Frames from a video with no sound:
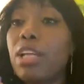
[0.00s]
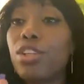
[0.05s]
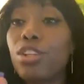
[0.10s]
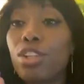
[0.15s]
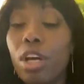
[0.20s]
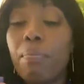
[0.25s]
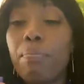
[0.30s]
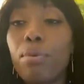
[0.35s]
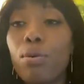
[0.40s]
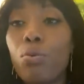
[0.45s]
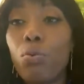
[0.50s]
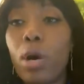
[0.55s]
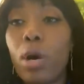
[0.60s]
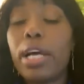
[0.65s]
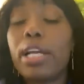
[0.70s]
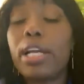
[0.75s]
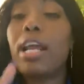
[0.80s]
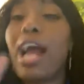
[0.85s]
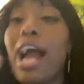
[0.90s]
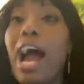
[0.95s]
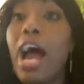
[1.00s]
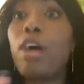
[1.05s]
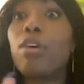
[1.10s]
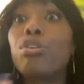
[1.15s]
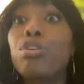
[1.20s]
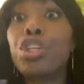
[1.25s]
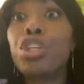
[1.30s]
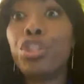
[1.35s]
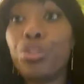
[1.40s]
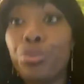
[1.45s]
Number one, how
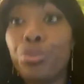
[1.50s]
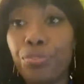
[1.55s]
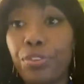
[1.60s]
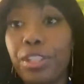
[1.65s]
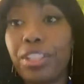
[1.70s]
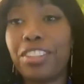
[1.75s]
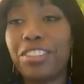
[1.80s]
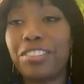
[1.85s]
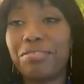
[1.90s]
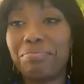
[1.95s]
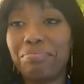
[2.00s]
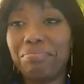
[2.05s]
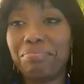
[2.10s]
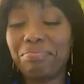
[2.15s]
do you feel?